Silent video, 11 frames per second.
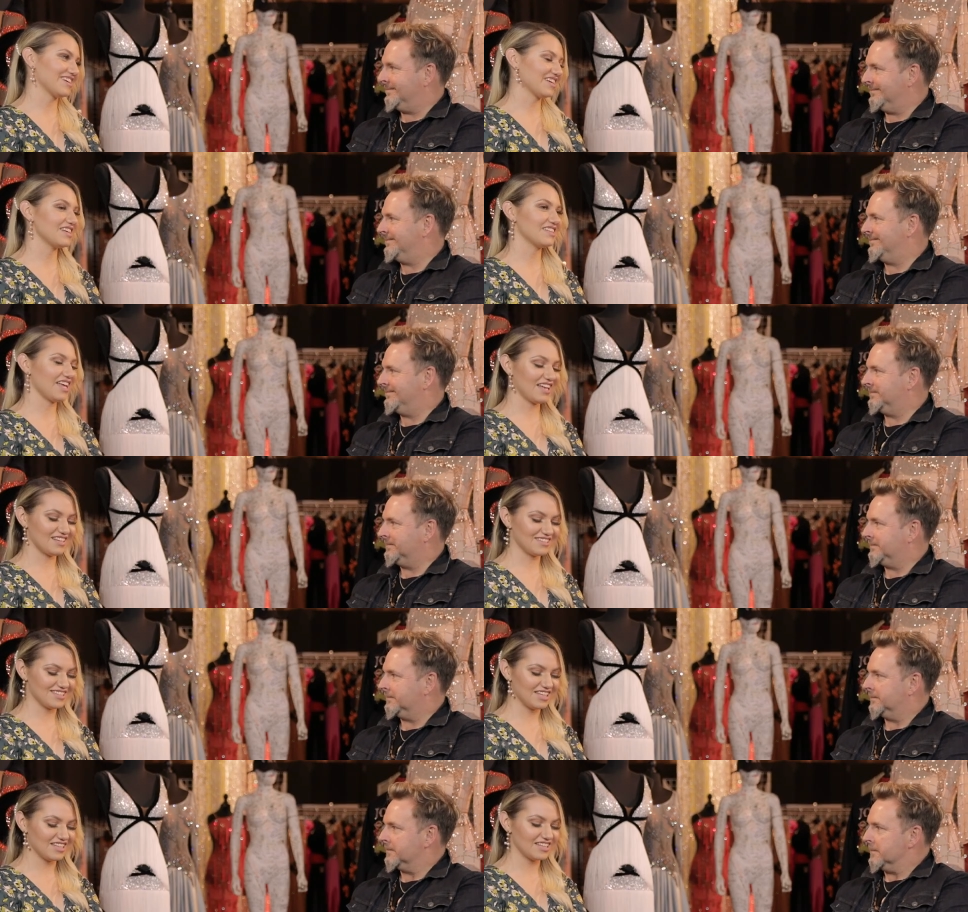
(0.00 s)
Speaker 1: It, and
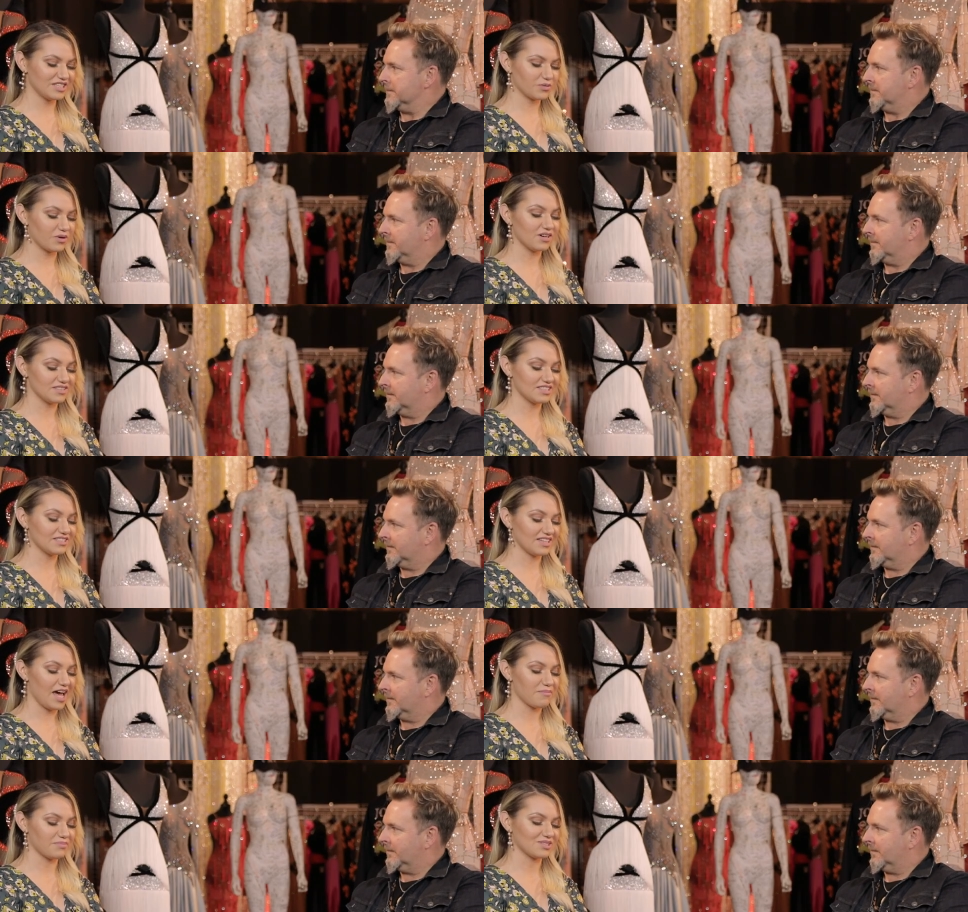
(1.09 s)
in this world it
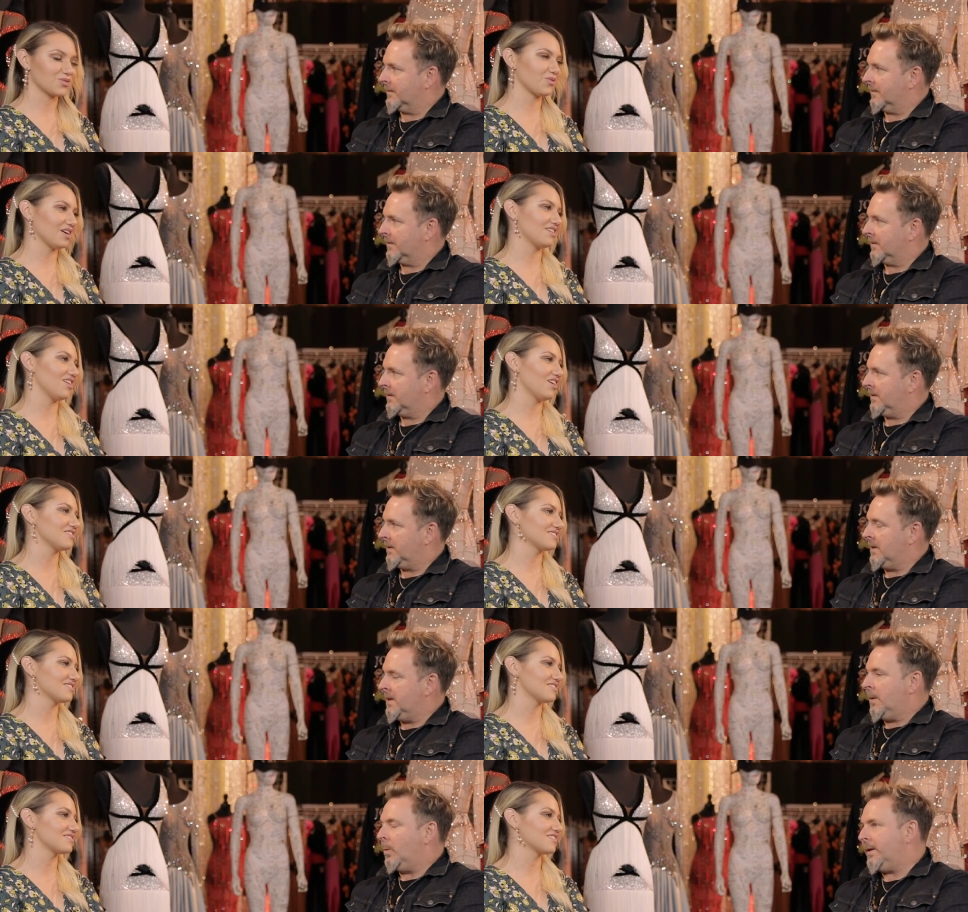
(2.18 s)
happens quite a lot.
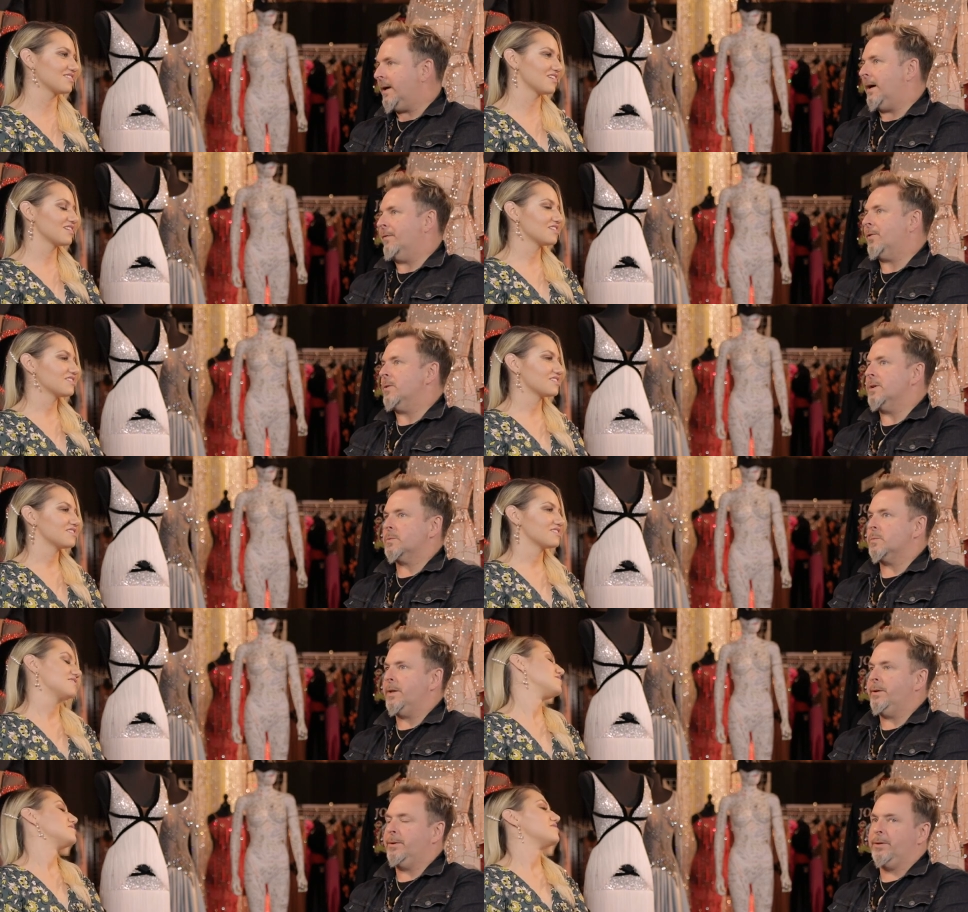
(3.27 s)
Speaker 2: Well, yeah, of course.
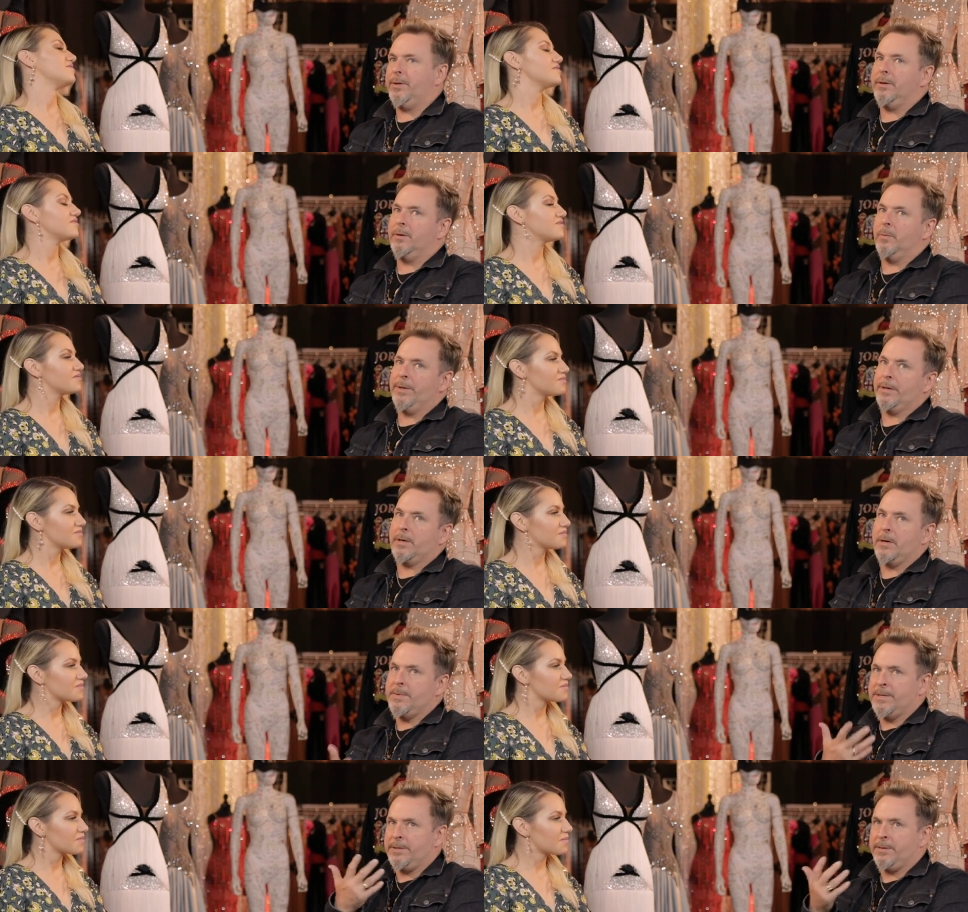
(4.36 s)
When you you know when you
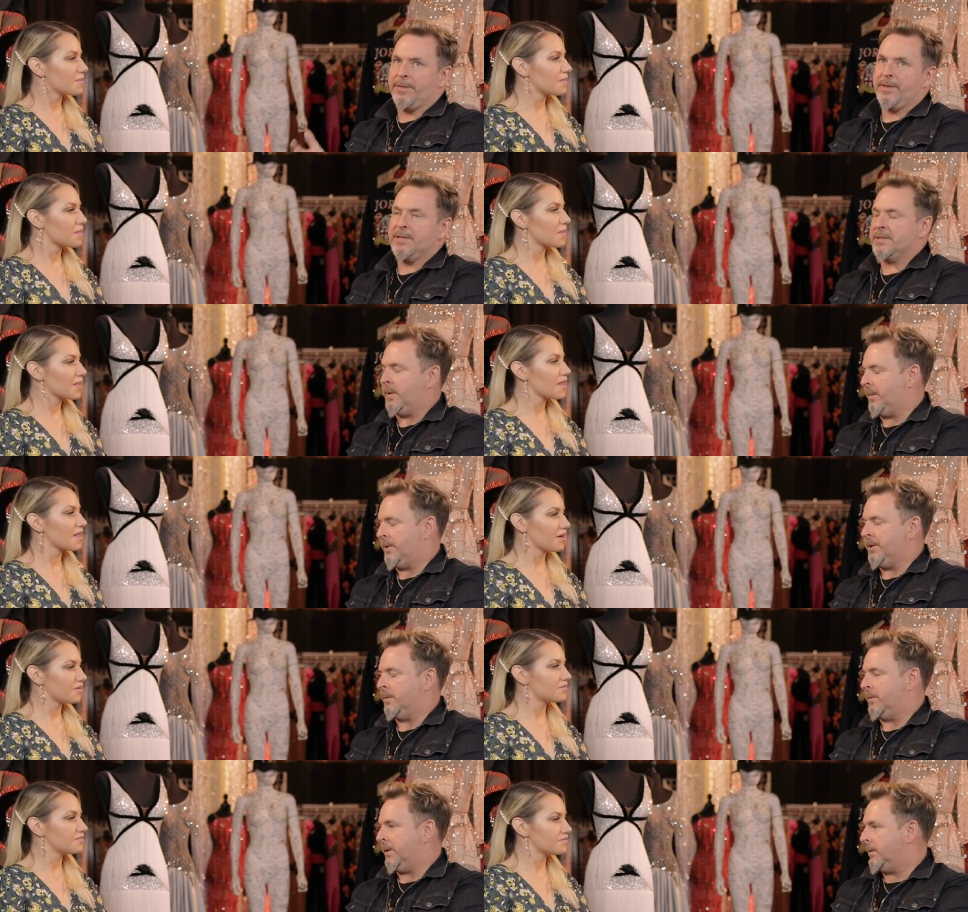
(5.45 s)
come and you do things the way we
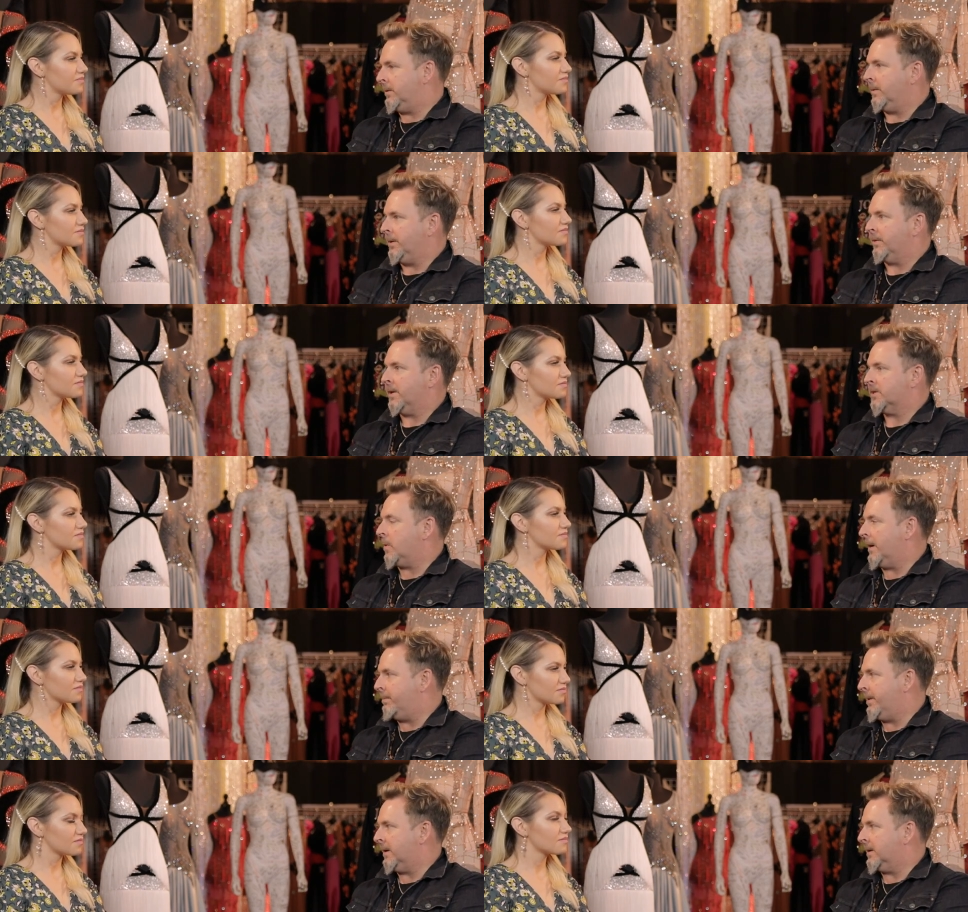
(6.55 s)
do it, we do, we do things
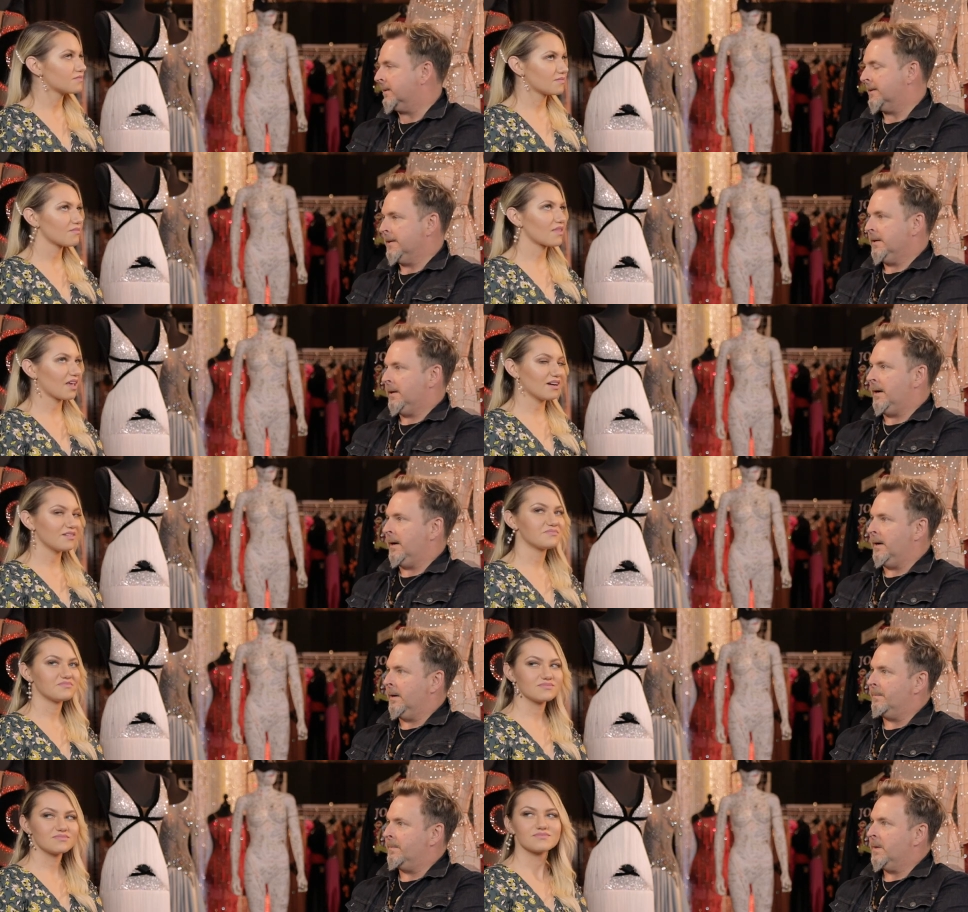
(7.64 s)
quite big,
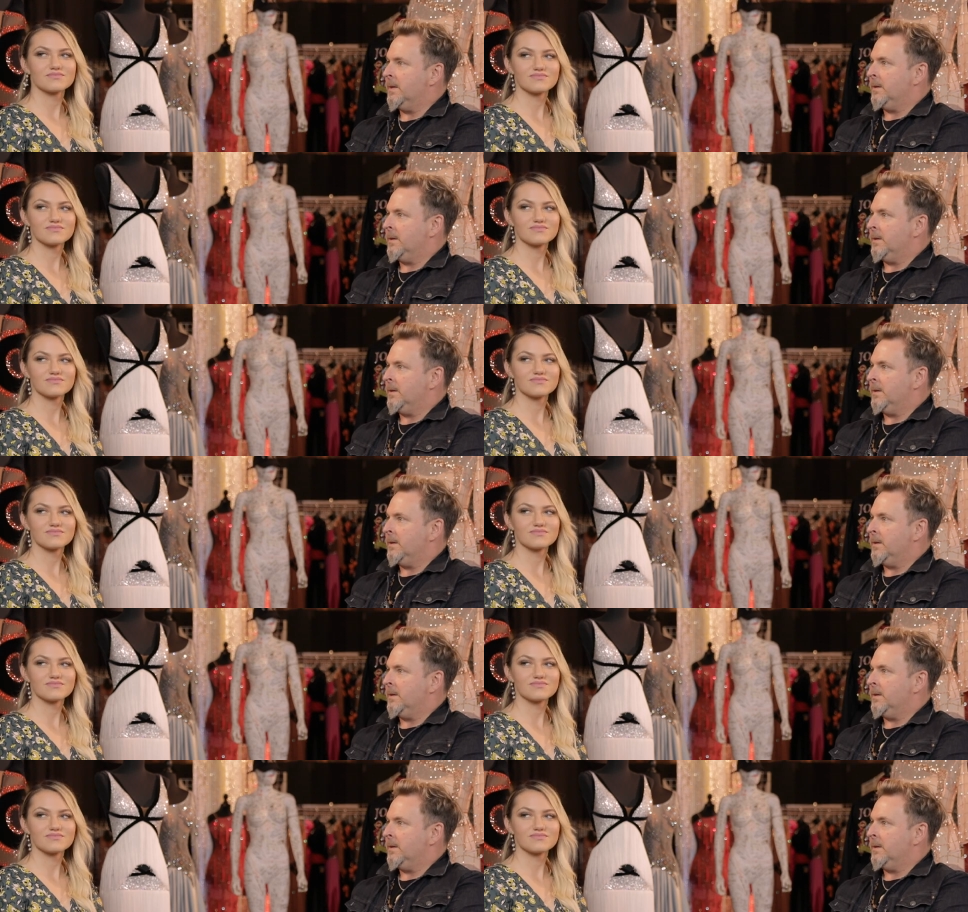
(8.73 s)
um,